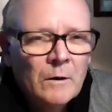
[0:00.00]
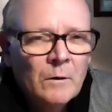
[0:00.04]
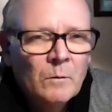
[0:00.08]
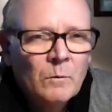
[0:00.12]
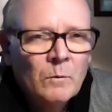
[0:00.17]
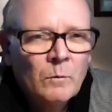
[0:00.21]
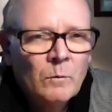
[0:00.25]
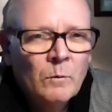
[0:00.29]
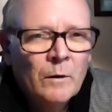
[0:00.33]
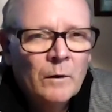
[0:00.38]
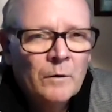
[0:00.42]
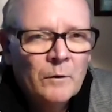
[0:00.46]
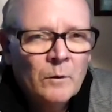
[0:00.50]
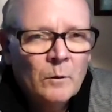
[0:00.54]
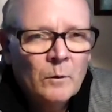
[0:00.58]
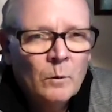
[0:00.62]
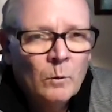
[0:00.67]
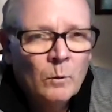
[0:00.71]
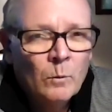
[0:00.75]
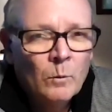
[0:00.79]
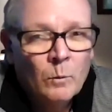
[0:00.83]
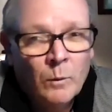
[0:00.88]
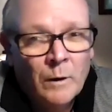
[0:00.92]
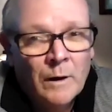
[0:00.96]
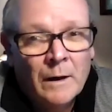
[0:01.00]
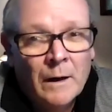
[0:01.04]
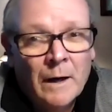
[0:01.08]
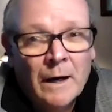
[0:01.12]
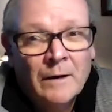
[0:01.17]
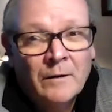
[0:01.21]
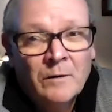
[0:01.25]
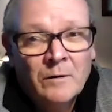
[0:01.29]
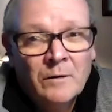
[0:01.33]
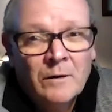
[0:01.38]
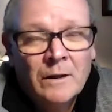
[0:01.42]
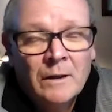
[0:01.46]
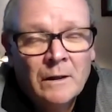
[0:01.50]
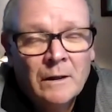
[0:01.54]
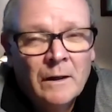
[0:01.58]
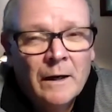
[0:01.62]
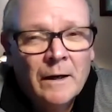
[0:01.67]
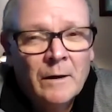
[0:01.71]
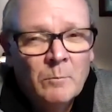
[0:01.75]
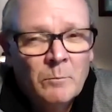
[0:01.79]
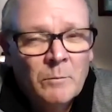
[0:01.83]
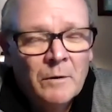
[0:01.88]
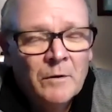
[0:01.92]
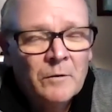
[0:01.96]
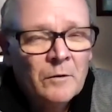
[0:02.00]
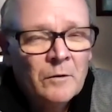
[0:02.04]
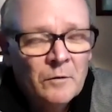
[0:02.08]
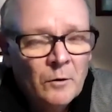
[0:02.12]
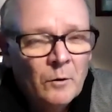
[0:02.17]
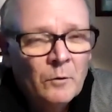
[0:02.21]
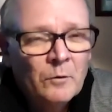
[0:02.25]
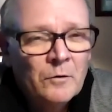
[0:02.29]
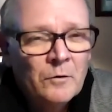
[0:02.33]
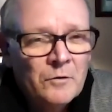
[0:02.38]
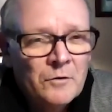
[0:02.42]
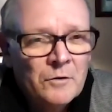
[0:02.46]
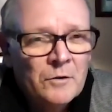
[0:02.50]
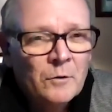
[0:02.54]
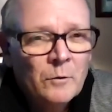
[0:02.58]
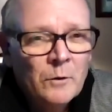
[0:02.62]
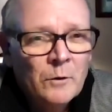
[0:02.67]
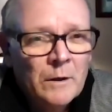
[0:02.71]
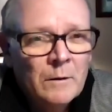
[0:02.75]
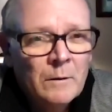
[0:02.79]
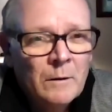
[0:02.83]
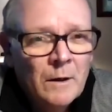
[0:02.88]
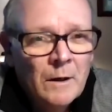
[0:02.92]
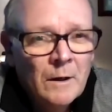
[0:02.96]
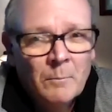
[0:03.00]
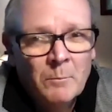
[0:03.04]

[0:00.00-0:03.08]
with what I see a lot of business owners doing,